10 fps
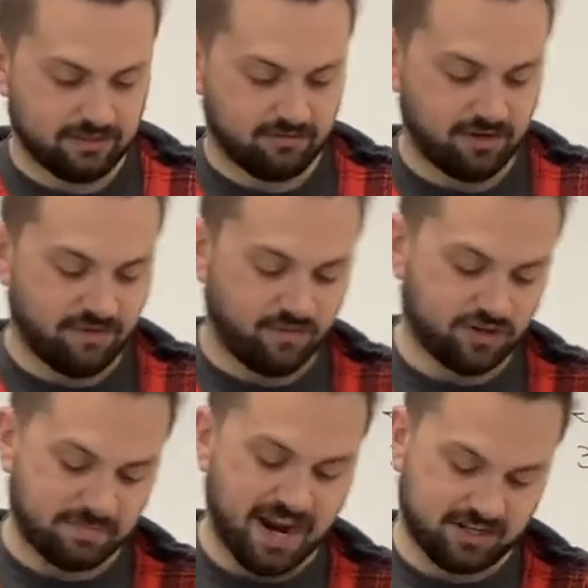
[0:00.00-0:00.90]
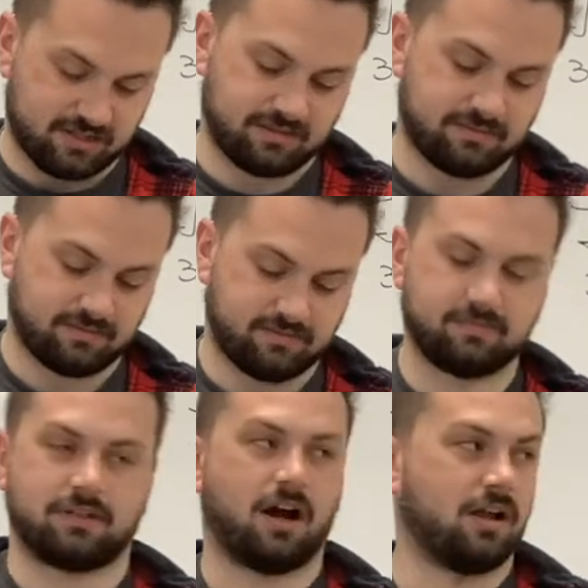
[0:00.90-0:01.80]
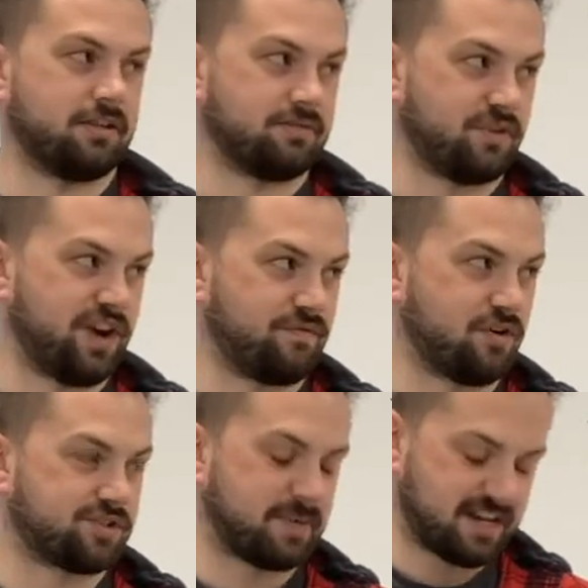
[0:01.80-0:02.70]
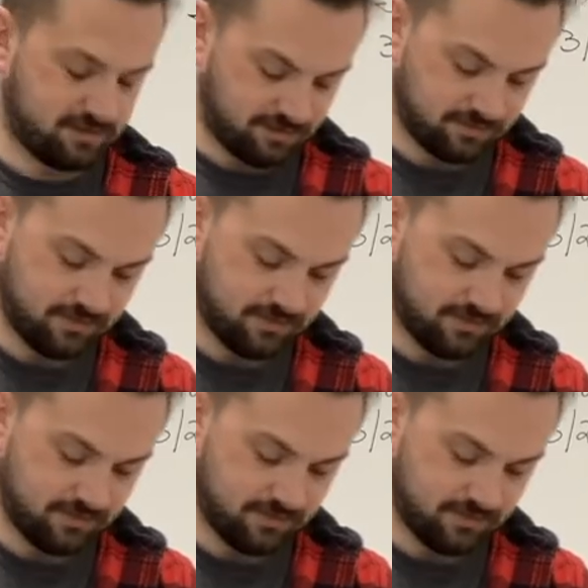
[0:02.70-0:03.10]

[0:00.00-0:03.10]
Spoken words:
Reinforcements! Call in reinforcements!